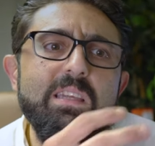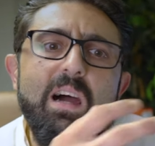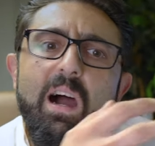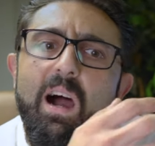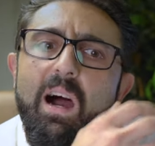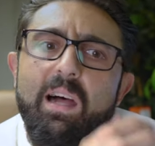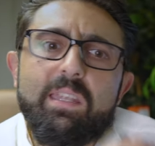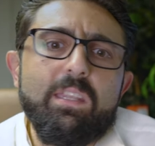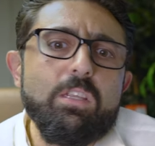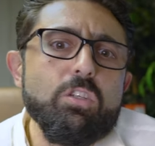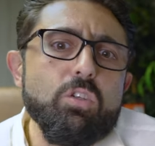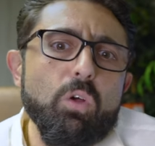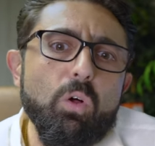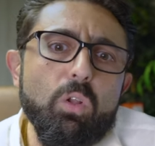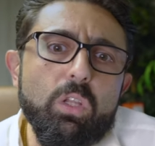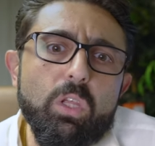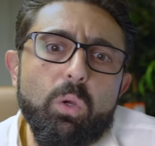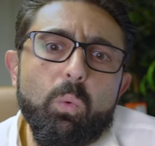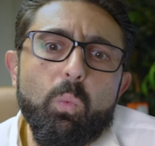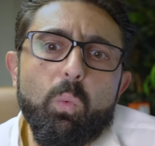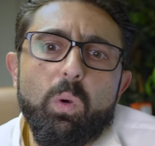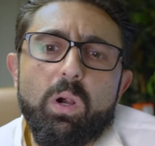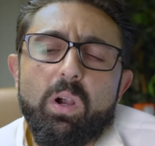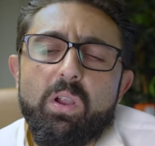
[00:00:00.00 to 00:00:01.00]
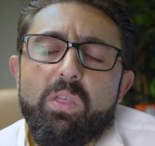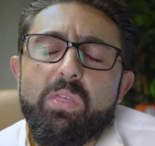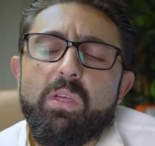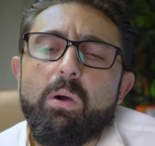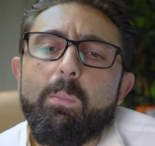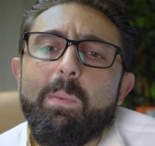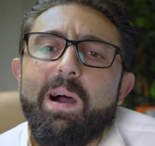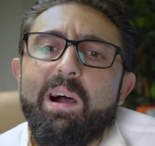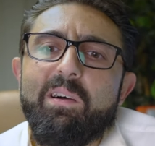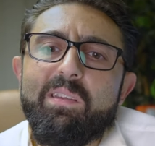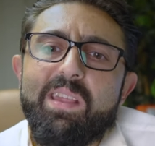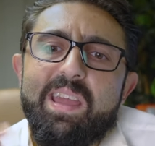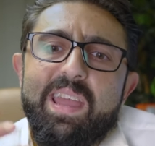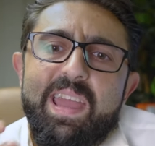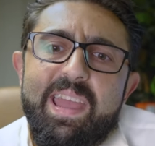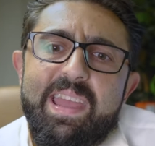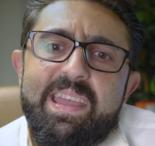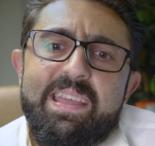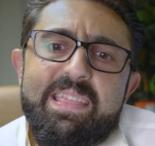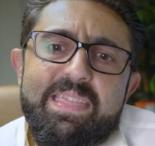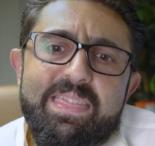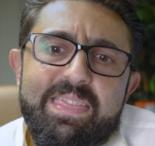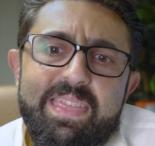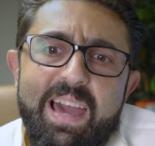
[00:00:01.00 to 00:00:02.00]
The Honda's only worth about
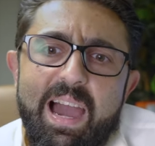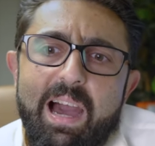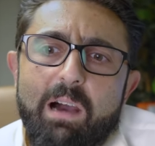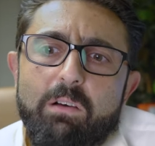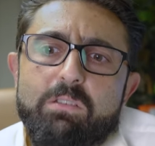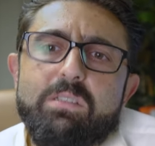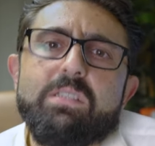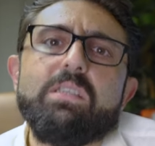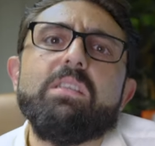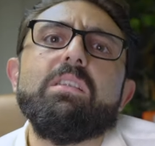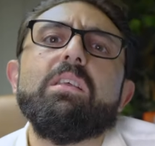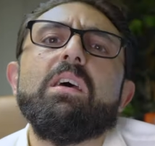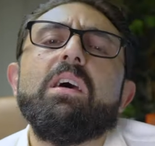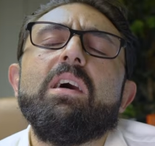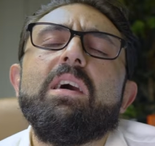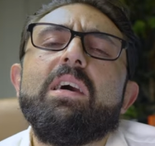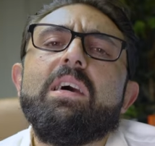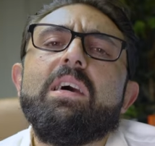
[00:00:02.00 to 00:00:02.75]
$8,000.